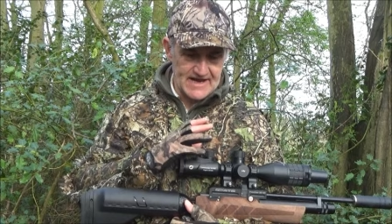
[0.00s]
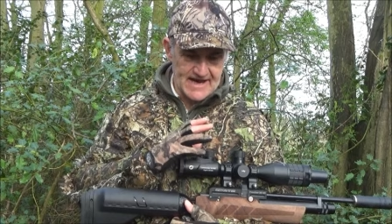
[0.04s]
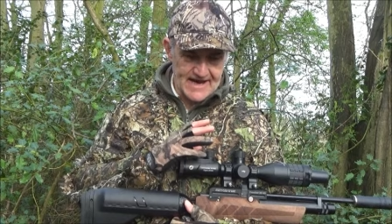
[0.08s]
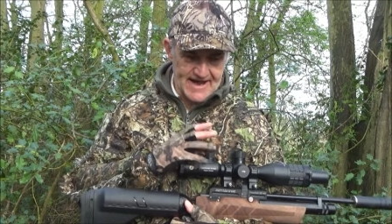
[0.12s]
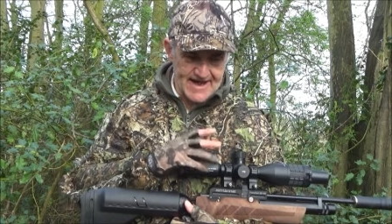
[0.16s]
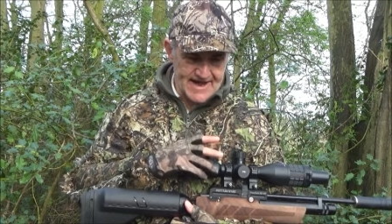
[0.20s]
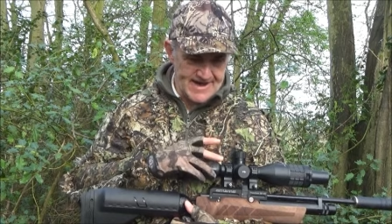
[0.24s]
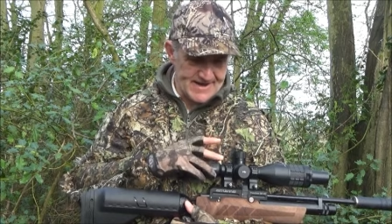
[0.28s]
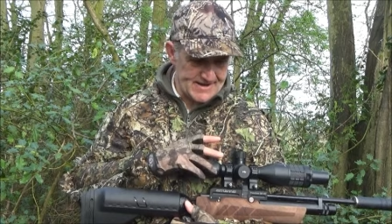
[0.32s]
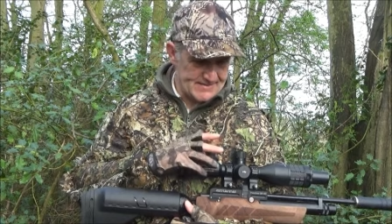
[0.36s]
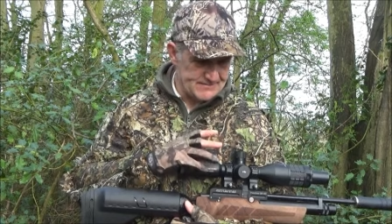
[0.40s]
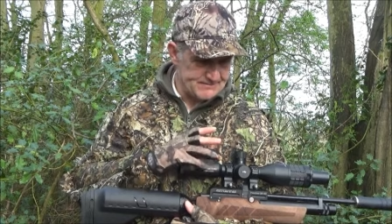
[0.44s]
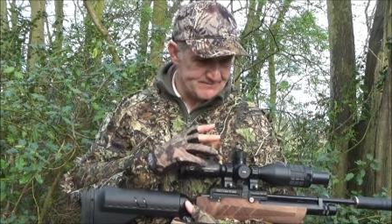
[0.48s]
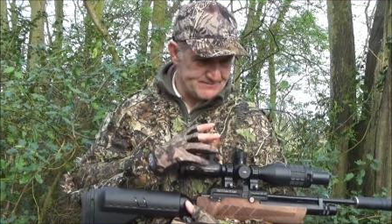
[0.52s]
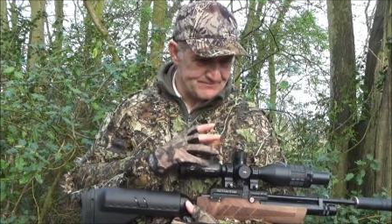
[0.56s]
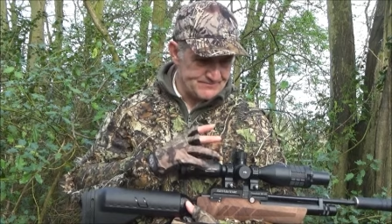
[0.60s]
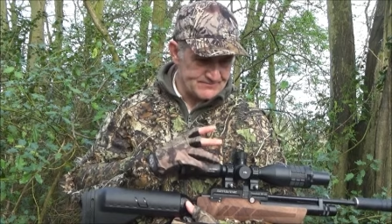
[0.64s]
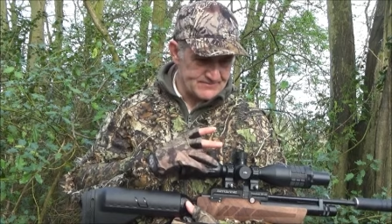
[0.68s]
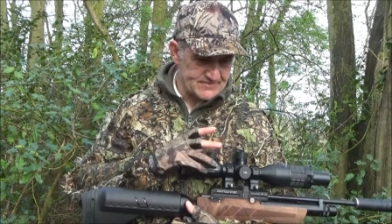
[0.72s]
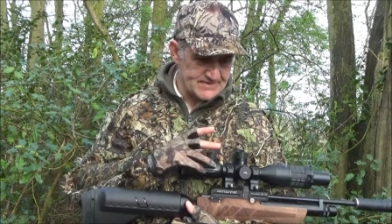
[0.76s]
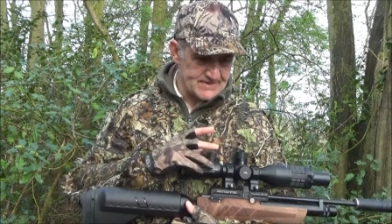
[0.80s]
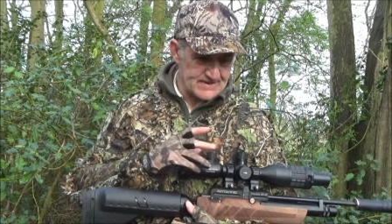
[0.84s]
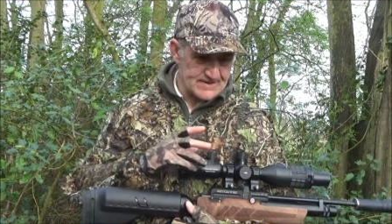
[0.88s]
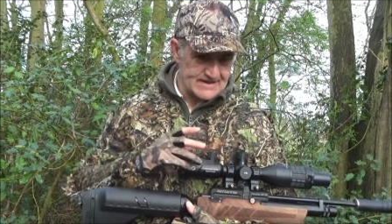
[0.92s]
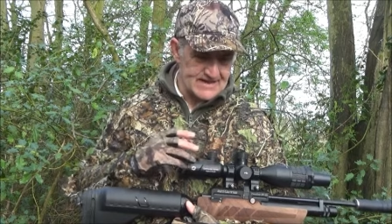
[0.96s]
um,
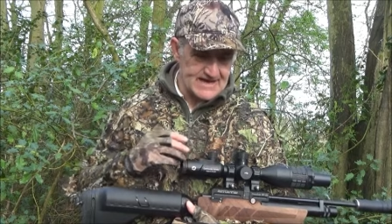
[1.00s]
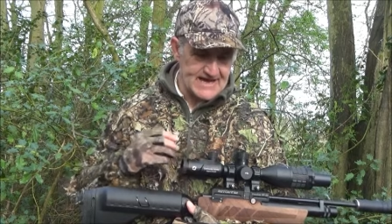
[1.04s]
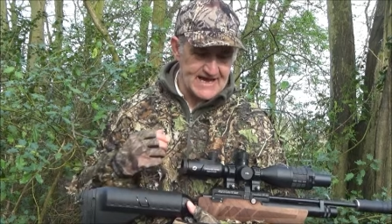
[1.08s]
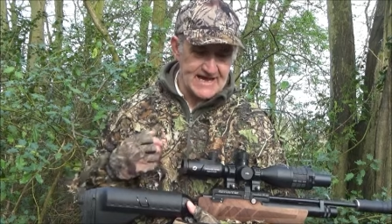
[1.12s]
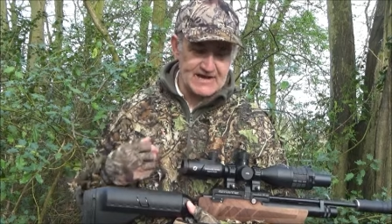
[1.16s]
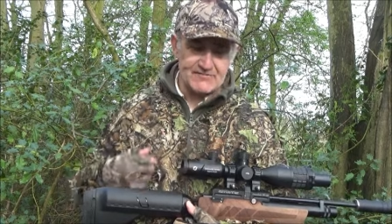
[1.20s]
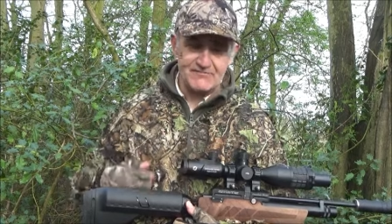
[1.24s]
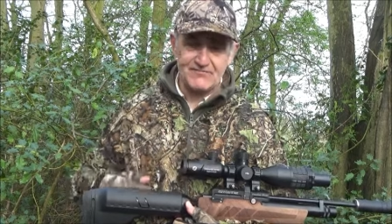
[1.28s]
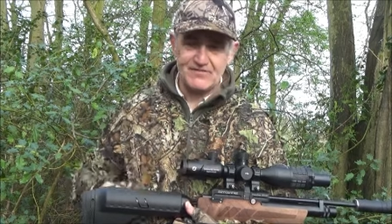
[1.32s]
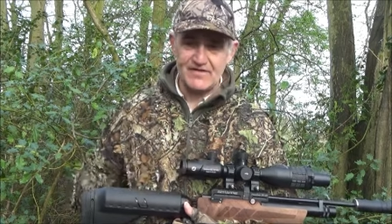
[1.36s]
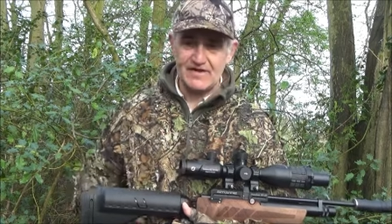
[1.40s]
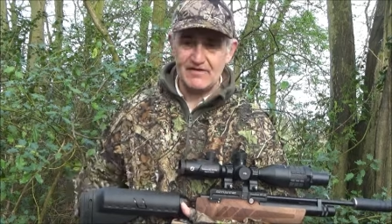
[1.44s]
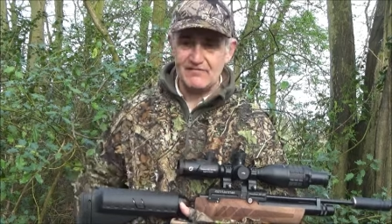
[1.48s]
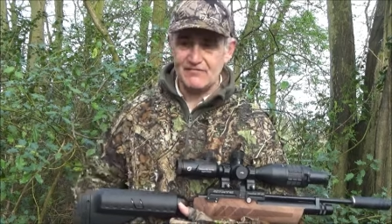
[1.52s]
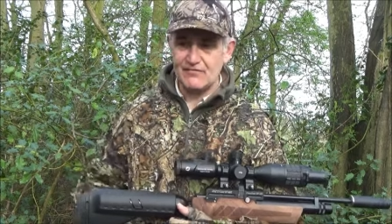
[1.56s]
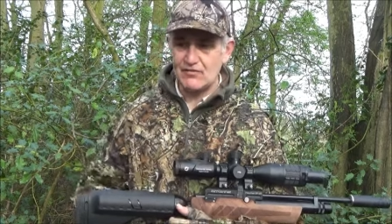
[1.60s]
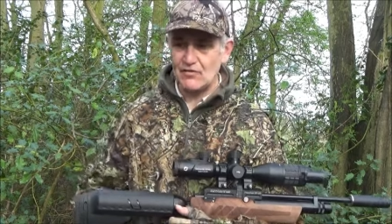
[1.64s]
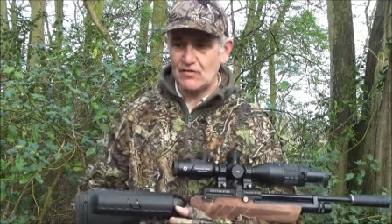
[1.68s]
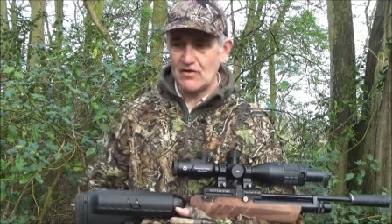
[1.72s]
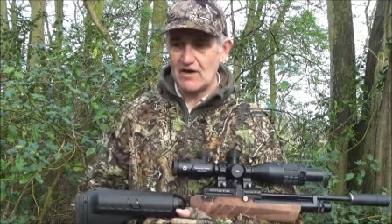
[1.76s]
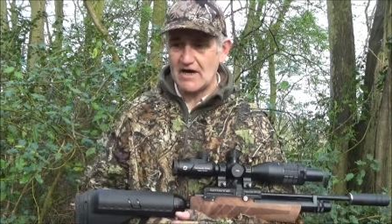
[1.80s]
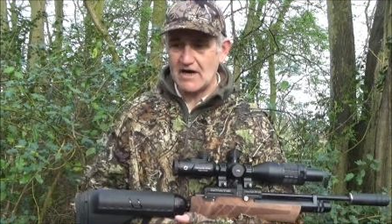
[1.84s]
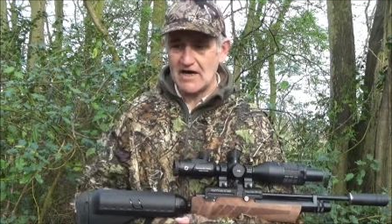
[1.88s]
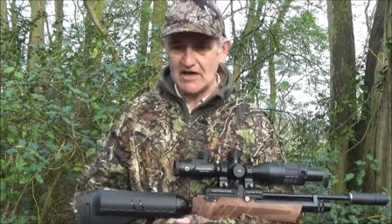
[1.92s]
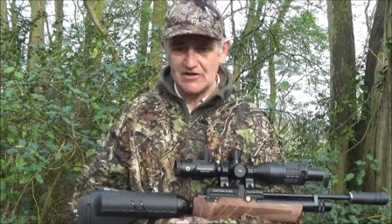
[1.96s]

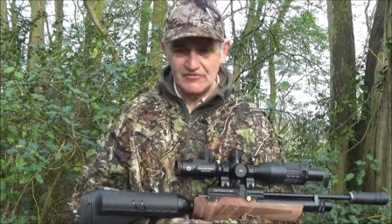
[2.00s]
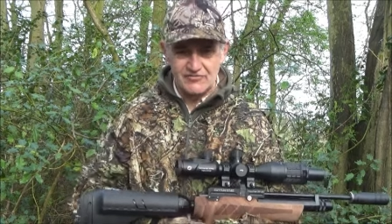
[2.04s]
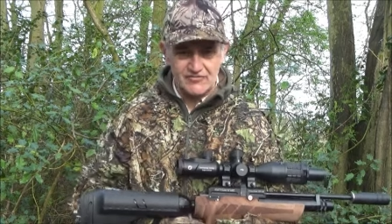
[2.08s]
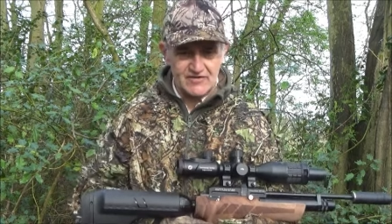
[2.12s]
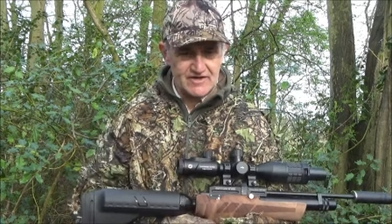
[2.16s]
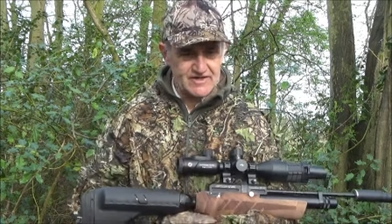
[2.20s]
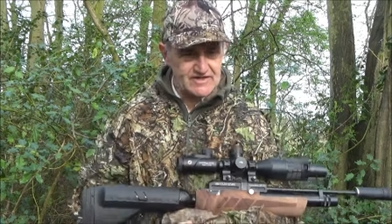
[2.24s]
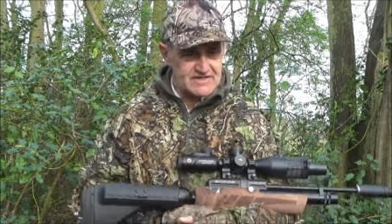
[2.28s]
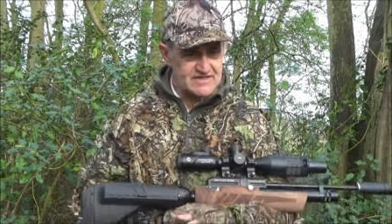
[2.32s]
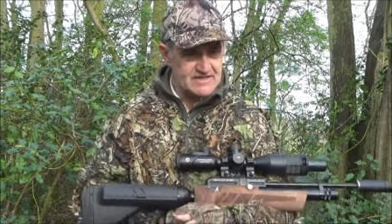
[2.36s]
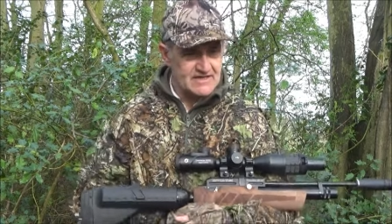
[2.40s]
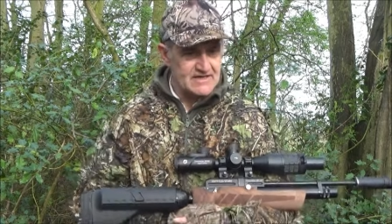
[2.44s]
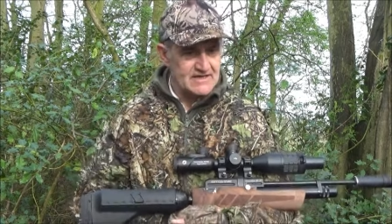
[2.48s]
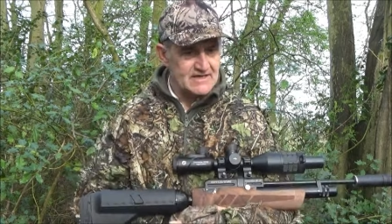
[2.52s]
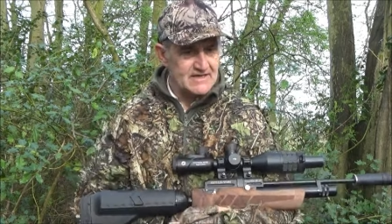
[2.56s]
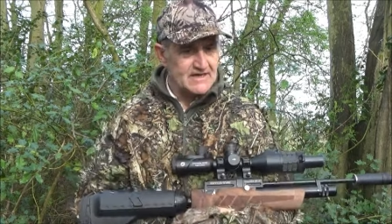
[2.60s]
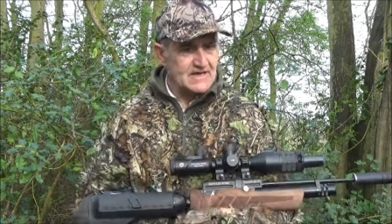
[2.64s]
NV400.